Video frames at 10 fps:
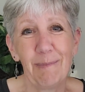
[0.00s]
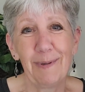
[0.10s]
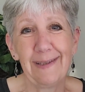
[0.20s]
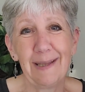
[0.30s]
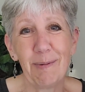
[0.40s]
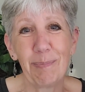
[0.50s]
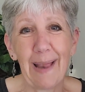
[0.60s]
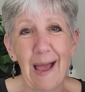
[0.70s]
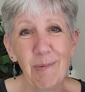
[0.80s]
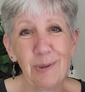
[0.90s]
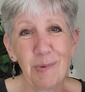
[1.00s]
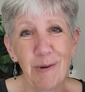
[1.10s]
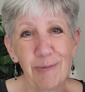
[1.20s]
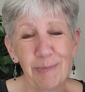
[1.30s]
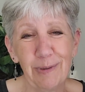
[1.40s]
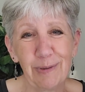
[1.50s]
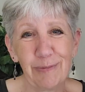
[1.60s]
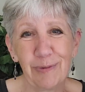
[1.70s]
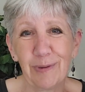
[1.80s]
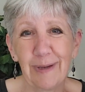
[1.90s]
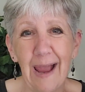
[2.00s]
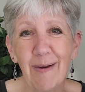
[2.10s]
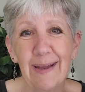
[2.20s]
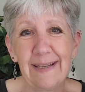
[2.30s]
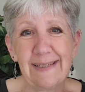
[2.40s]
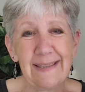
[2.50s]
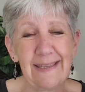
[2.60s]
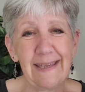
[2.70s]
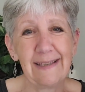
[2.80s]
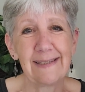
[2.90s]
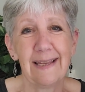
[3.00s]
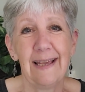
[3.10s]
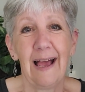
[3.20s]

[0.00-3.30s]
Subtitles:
When they would plow, we'd go over and we'd look for arrowheads and things.